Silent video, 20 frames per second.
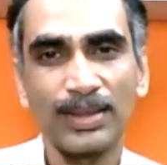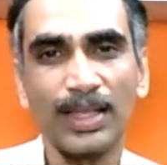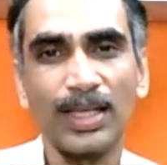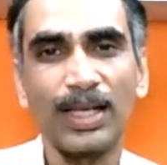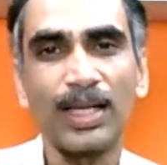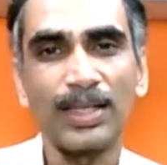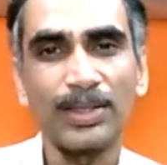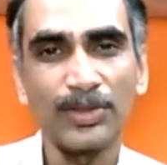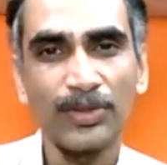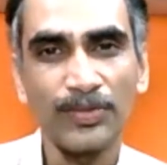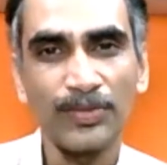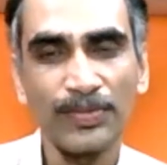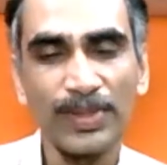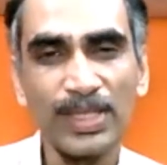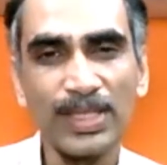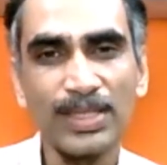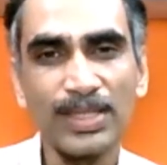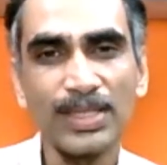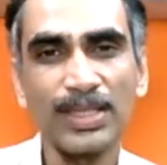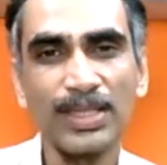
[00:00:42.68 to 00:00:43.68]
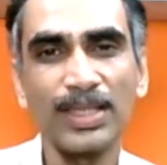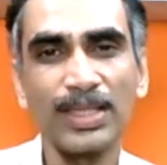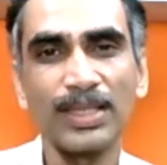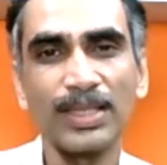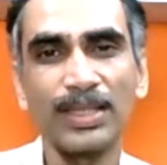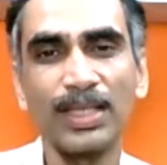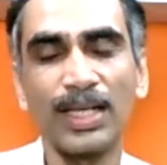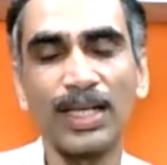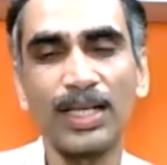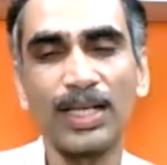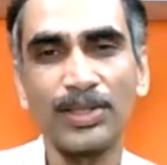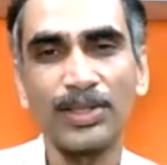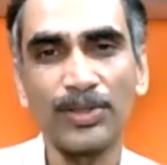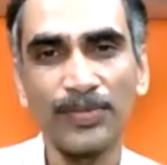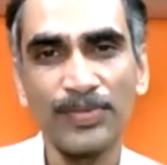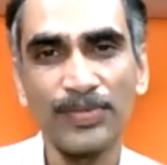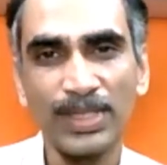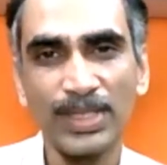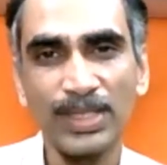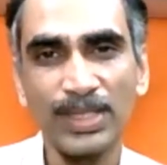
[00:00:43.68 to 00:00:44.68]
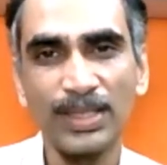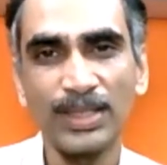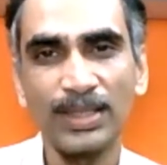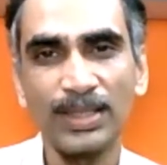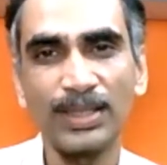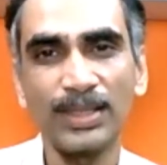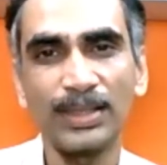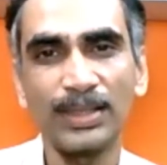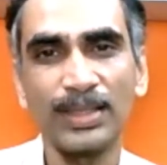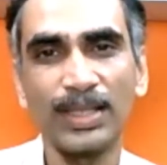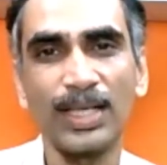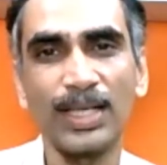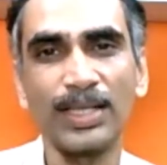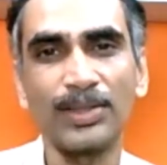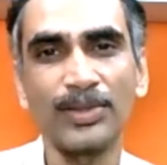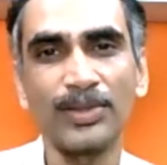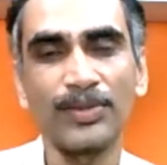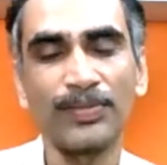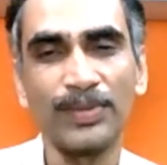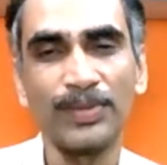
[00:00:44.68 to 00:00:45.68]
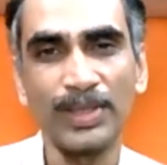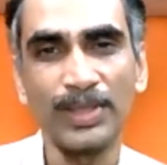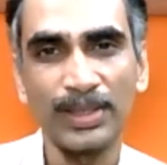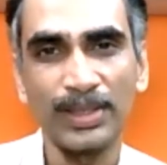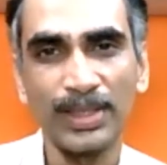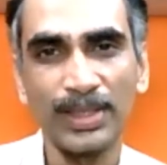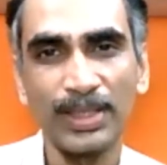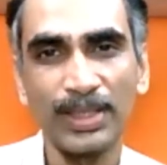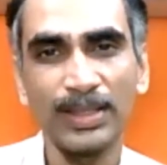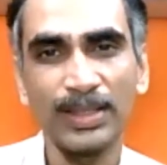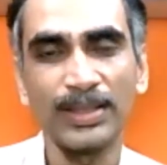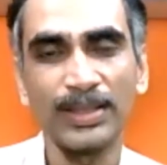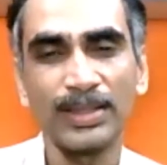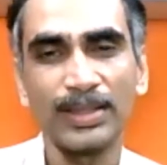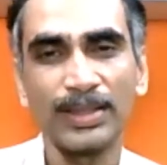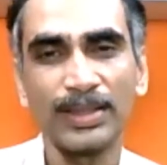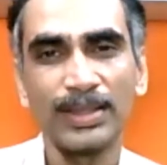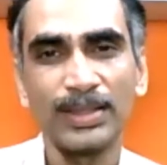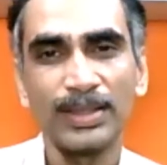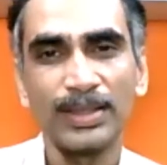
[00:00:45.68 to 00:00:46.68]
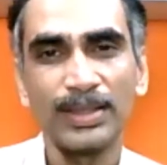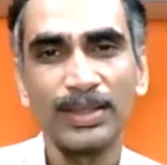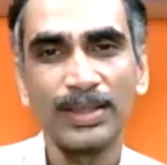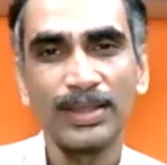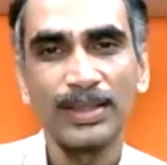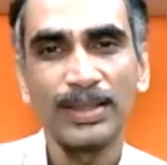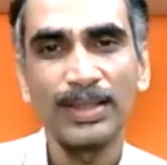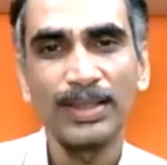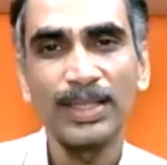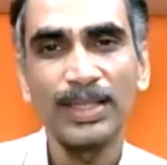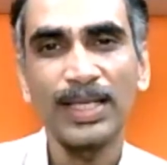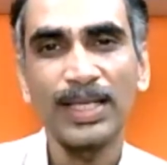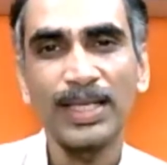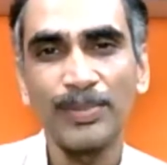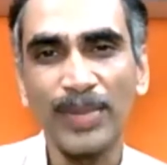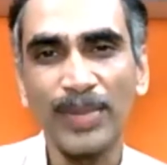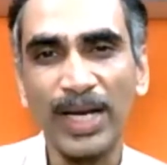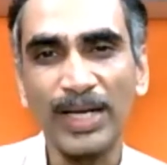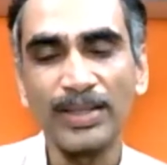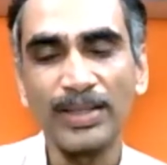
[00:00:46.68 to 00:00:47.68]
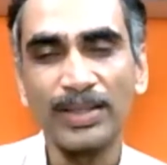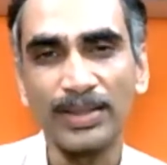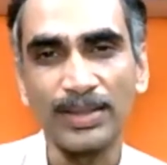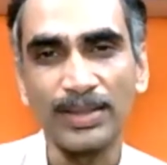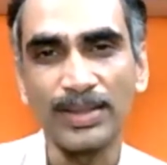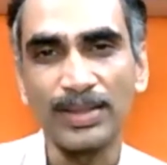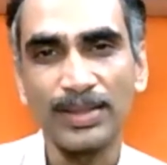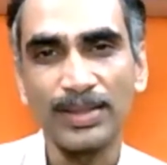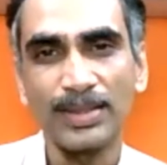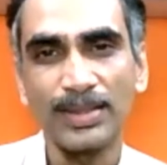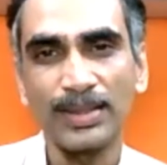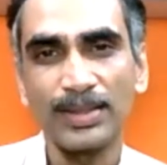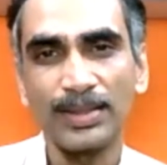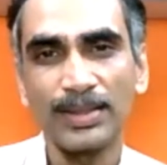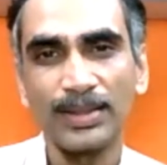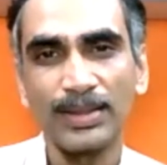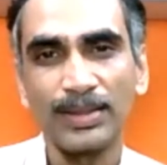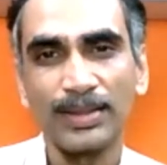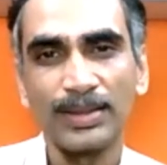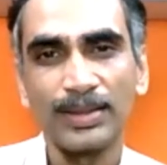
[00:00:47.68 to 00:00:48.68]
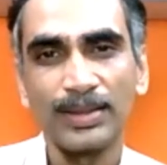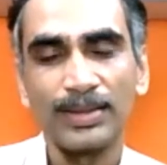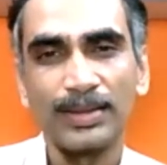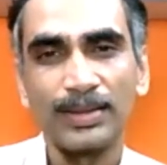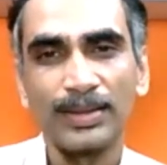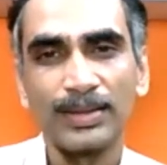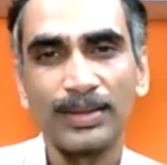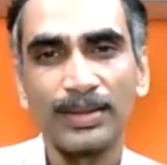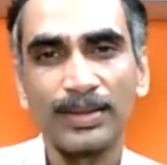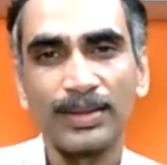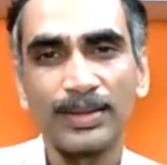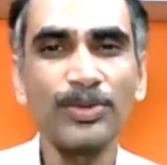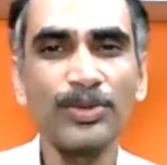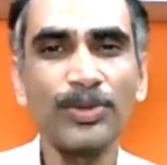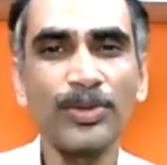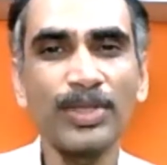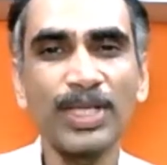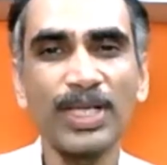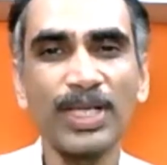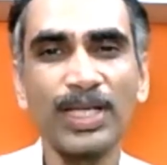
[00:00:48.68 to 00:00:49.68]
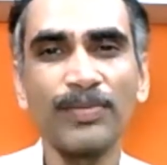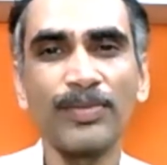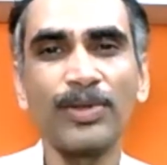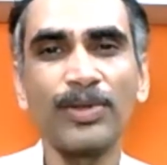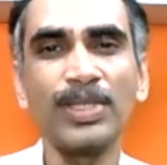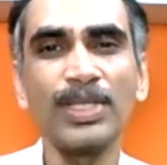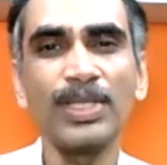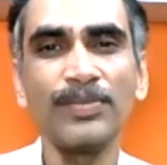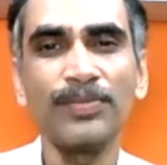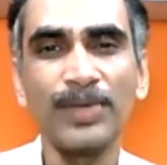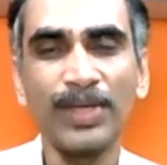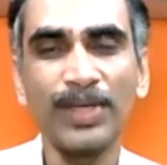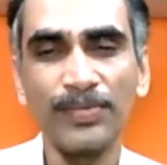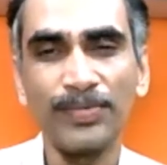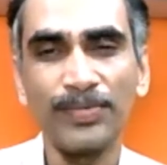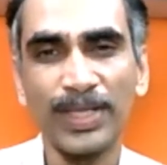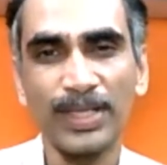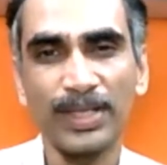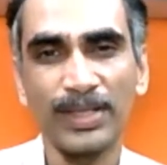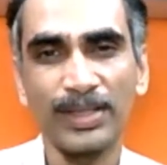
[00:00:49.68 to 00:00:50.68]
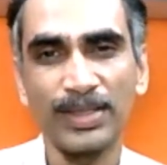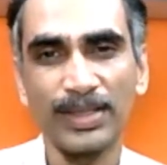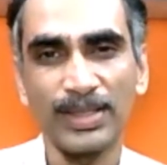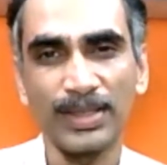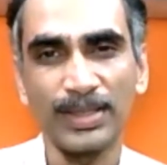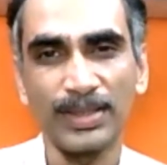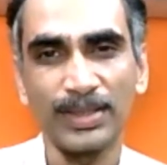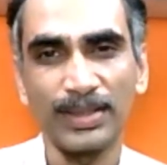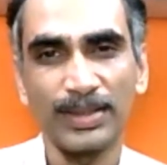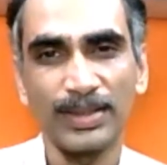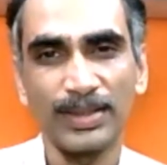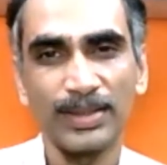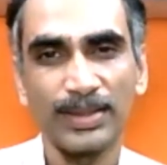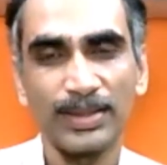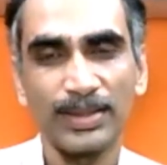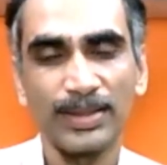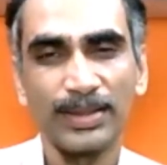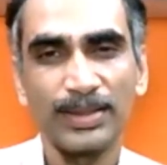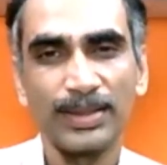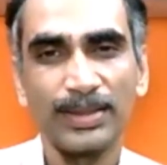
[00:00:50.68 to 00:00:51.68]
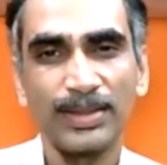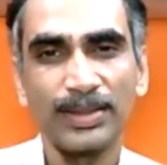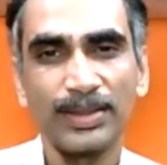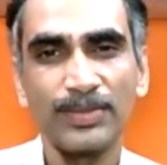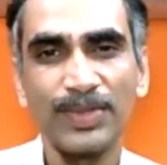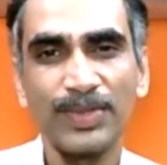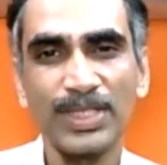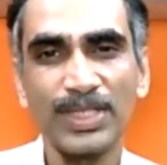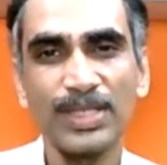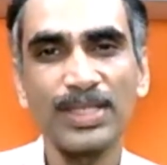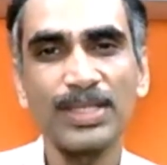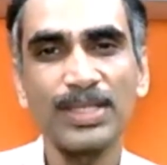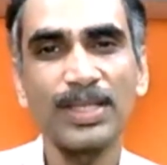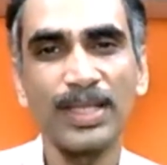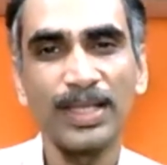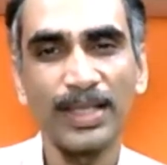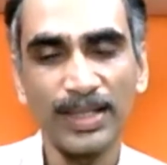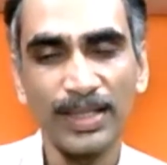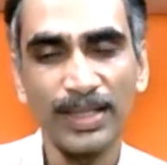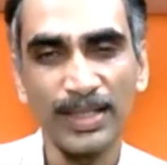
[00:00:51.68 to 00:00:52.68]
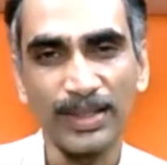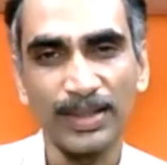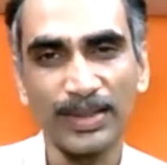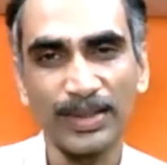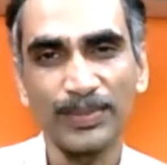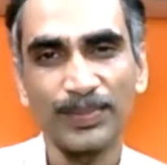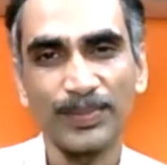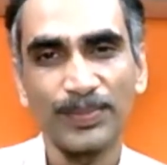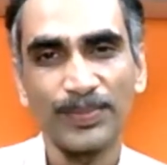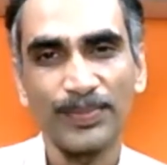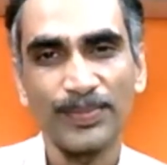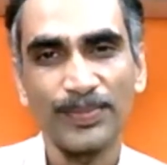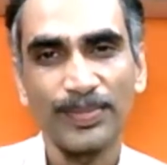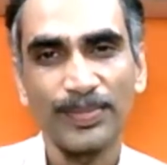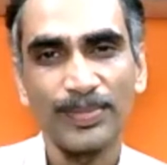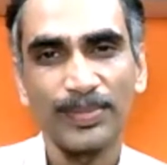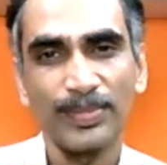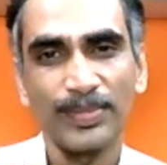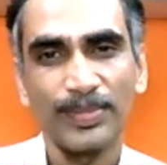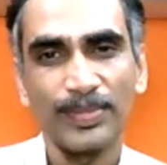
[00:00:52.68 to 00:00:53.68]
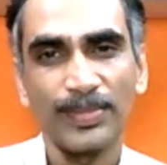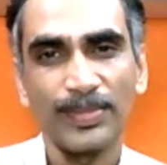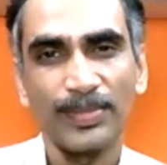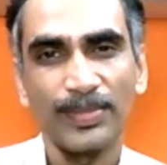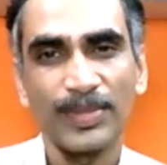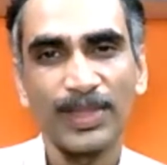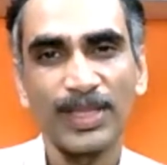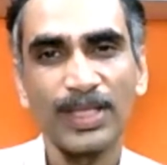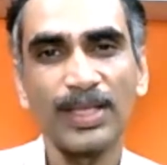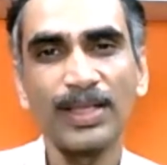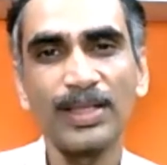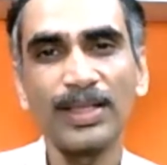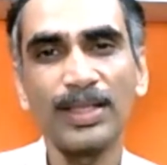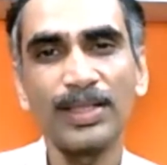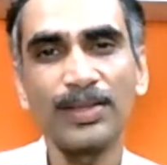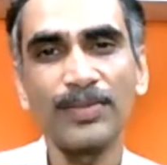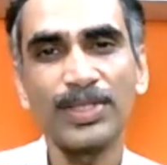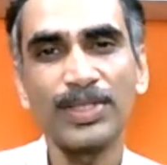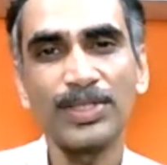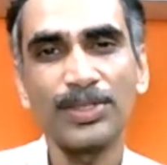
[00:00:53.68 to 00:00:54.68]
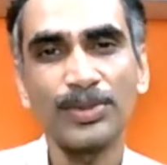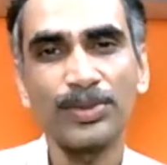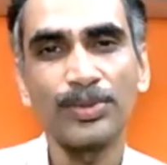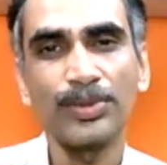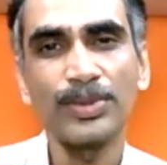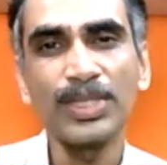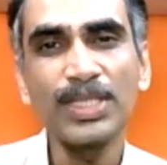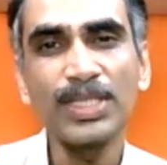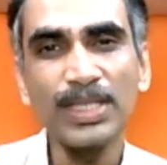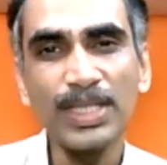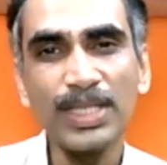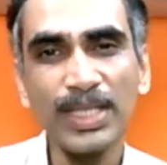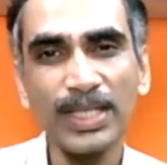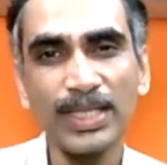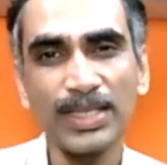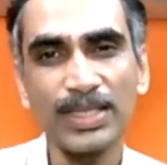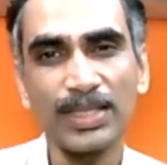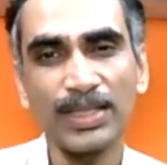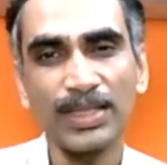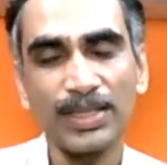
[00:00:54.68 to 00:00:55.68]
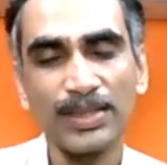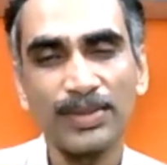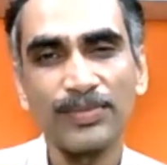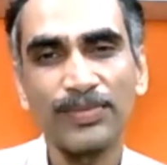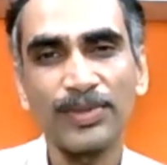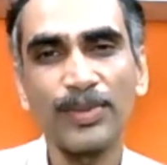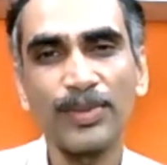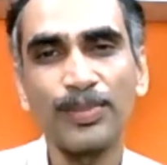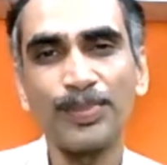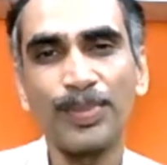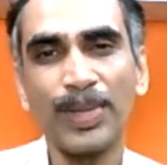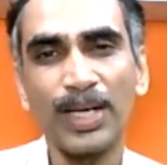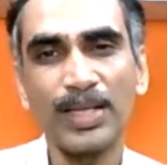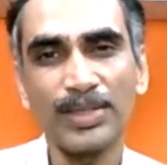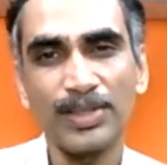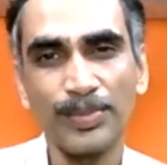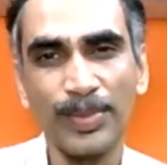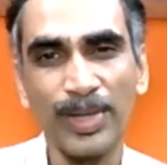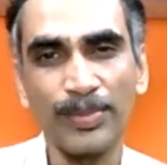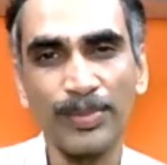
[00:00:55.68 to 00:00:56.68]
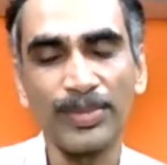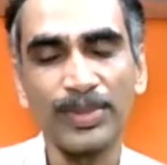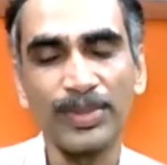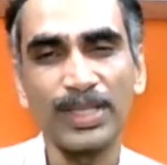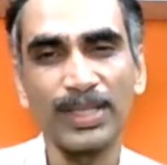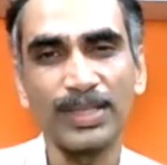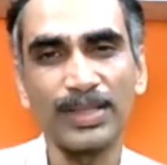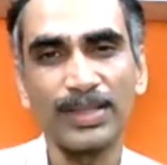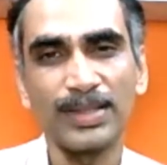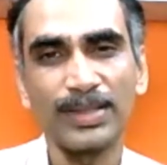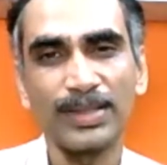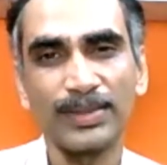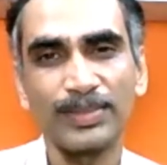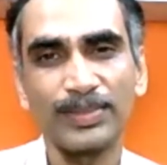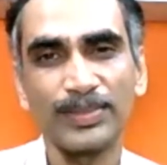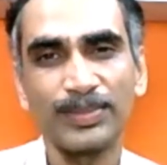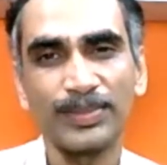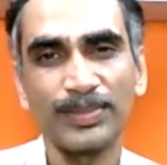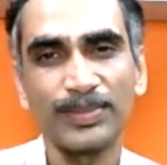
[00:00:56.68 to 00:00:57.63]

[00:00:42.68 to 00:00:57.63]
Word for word: The art of listening, the art of seeing, the art of learning, they are reminders. We do not have only one faculty, which is thinking. Thinking which originates from past memories.